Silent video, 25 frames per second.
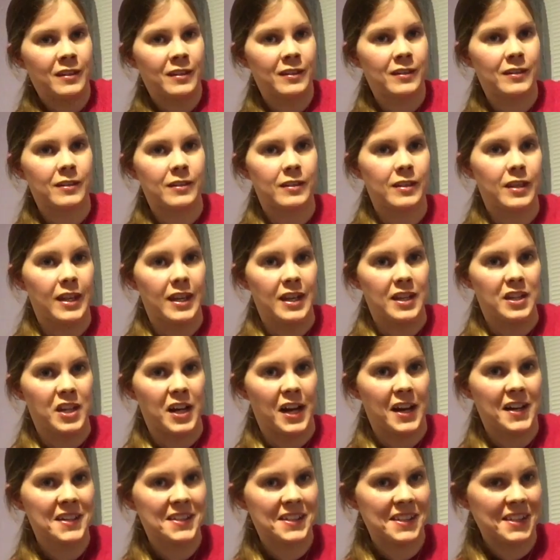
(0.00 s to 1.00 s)
This is
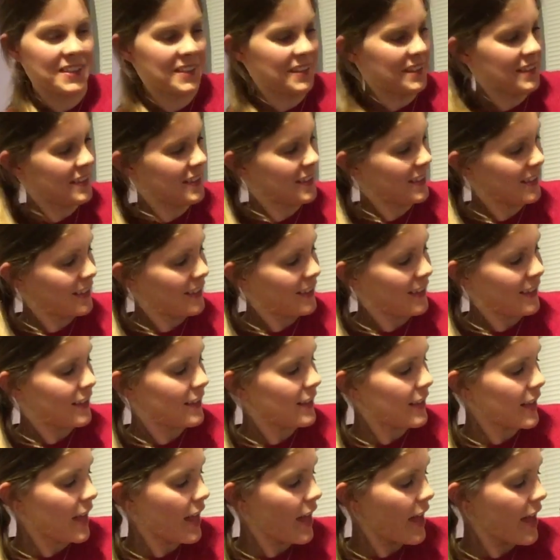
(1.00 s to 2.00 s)
Ajax.
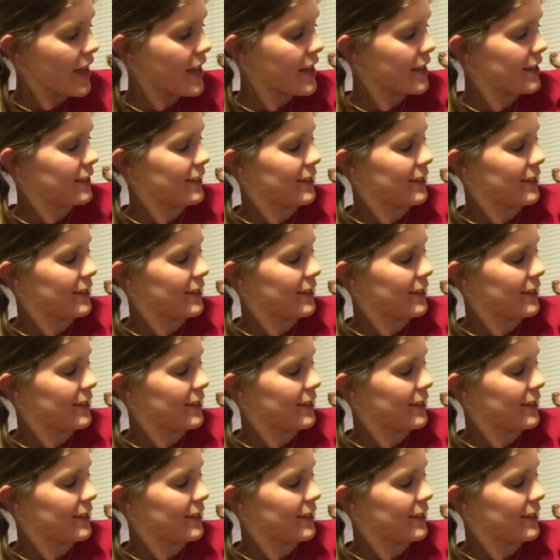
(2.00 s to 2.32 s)
Say hi.